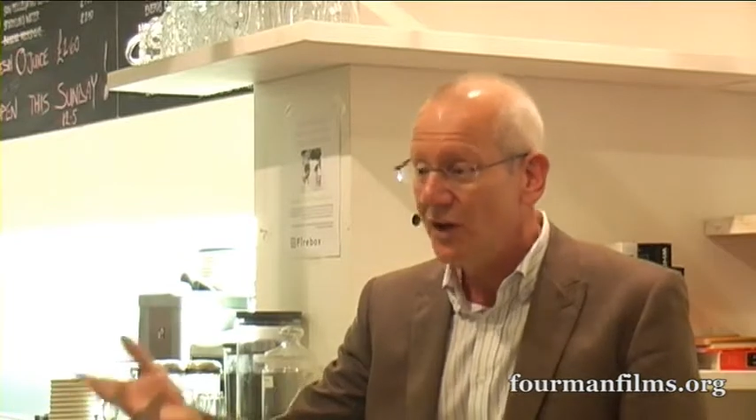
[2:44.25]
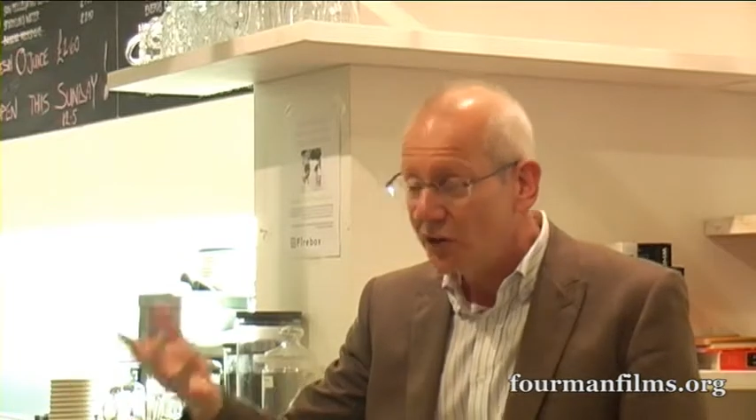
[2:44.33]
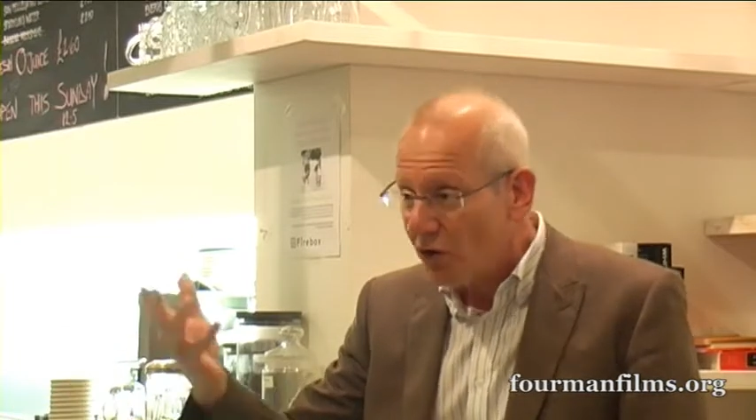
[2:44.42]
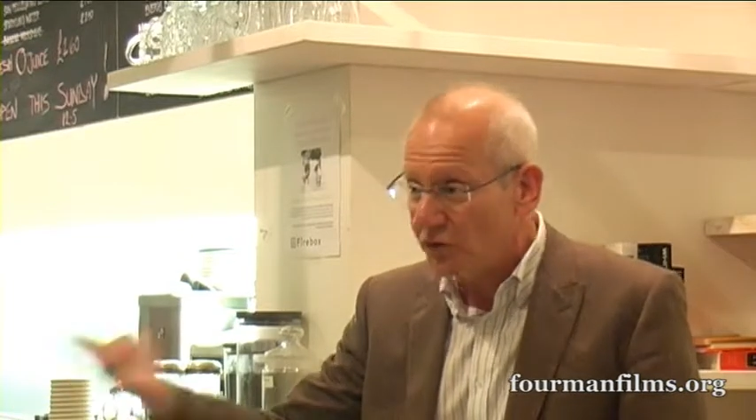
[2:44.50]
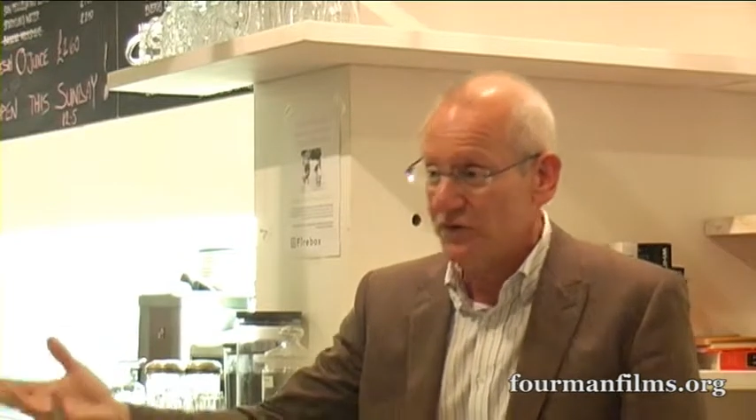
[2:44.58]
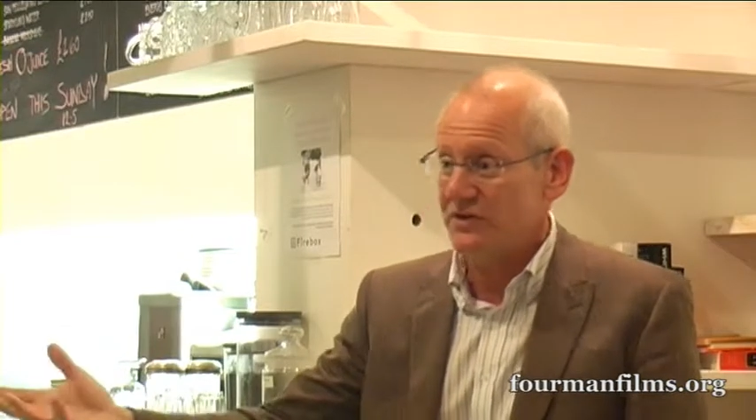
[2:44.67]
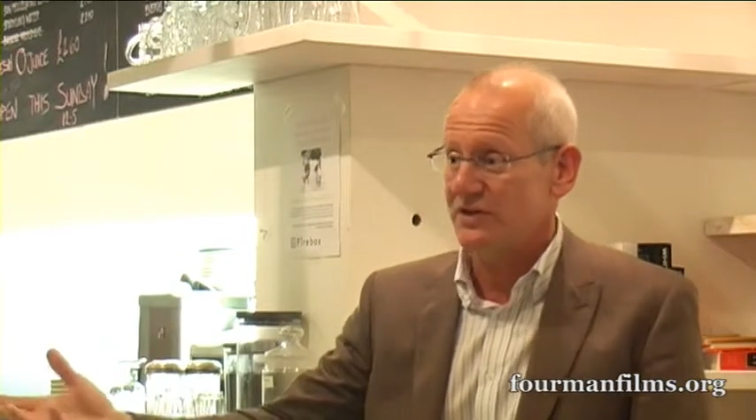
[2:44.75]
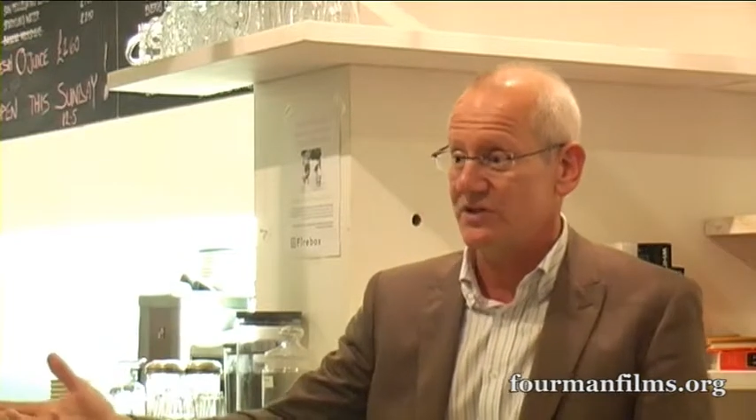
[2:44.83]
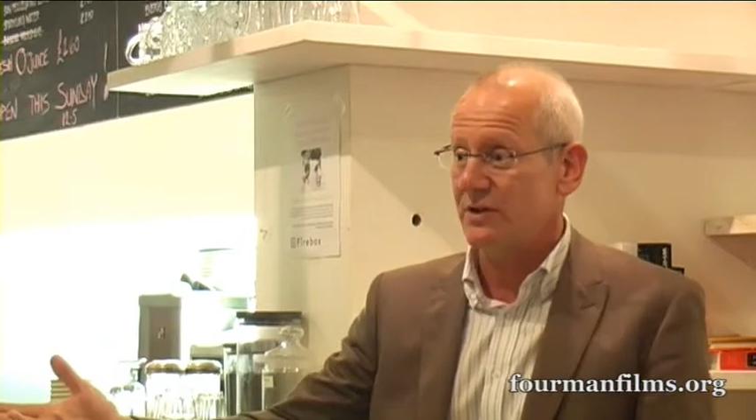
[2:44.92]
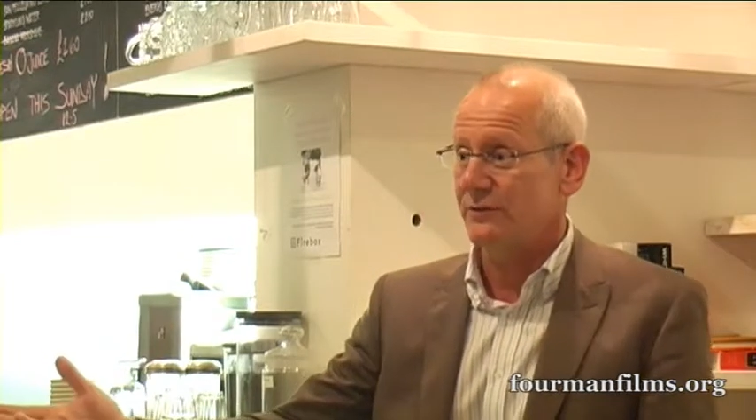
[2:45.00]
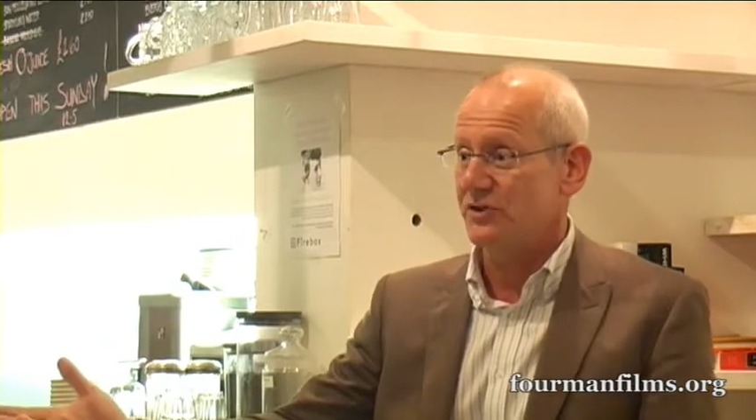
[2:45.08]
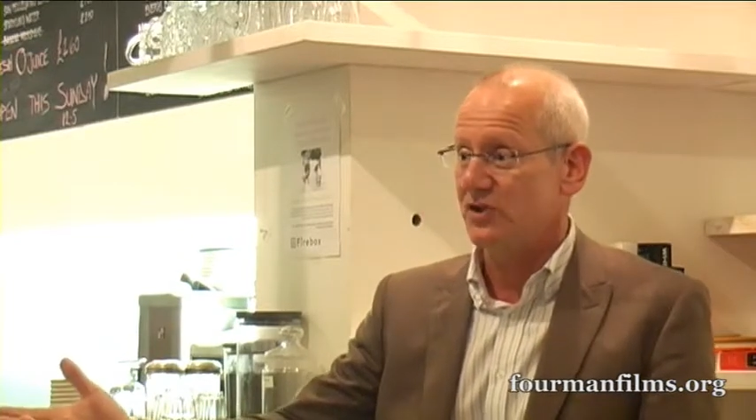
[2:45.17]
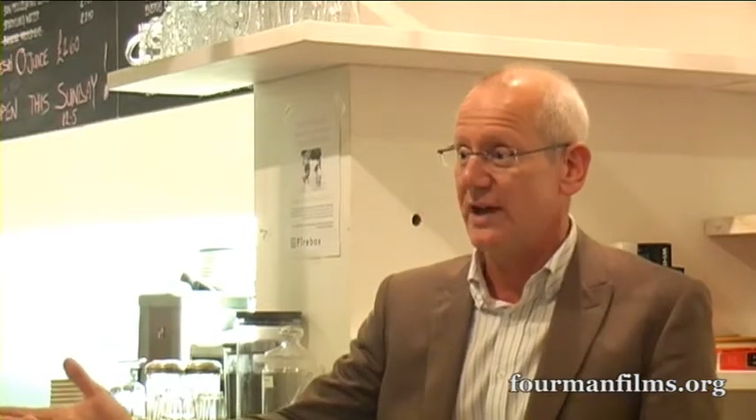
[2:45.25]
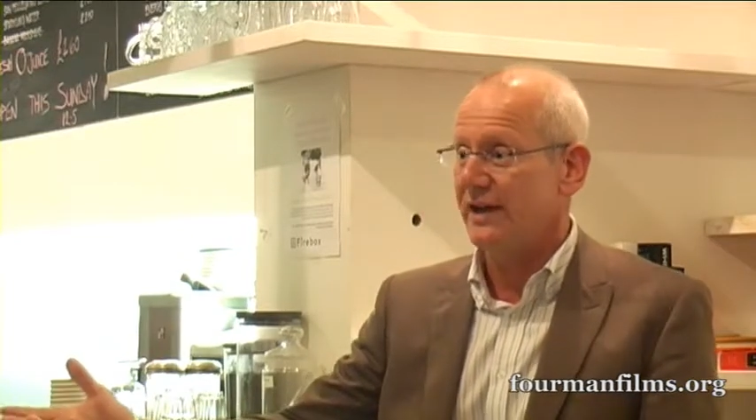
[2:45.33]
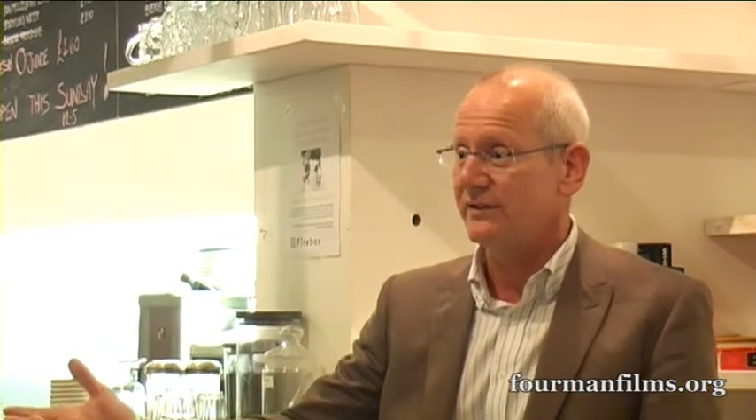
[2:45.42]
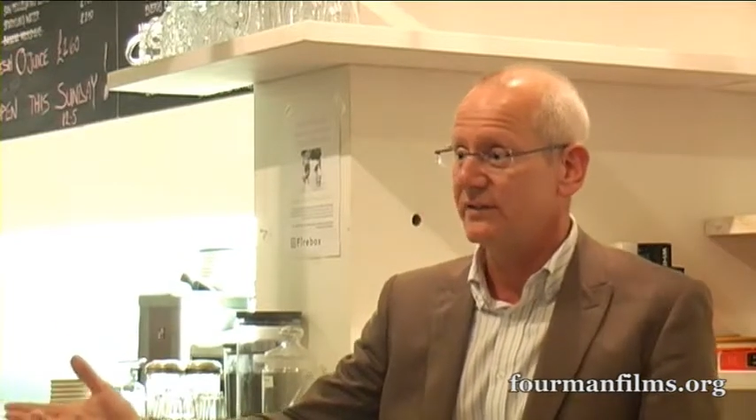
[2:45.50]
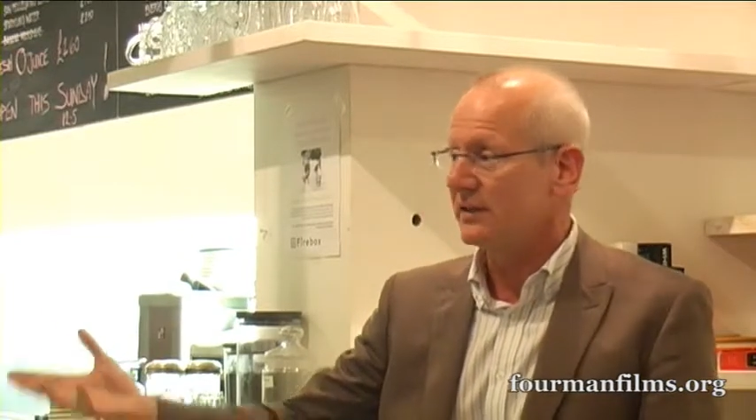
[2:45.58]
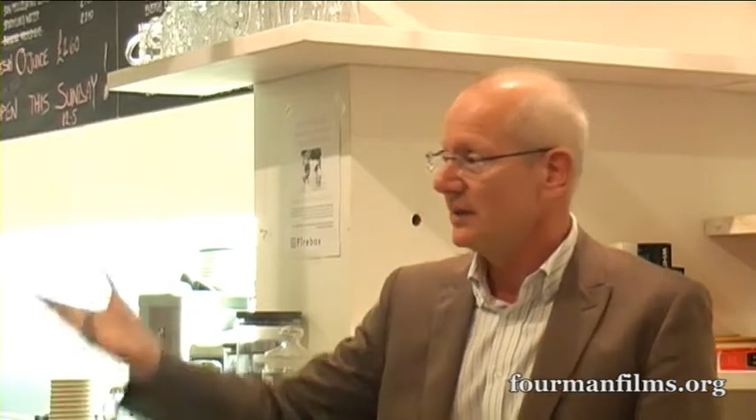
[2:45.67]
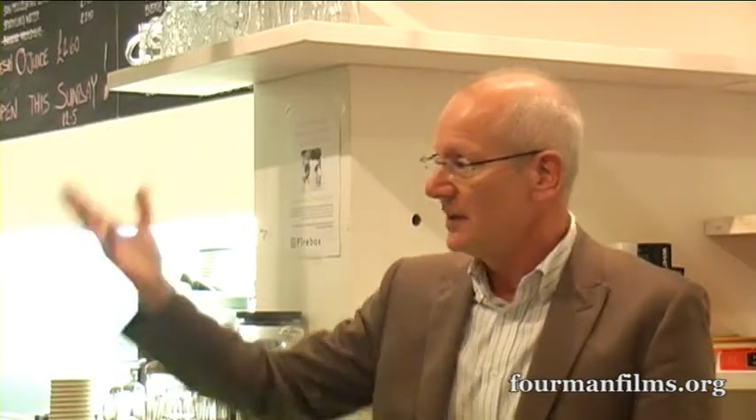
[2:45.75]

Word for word: not as a suffragette,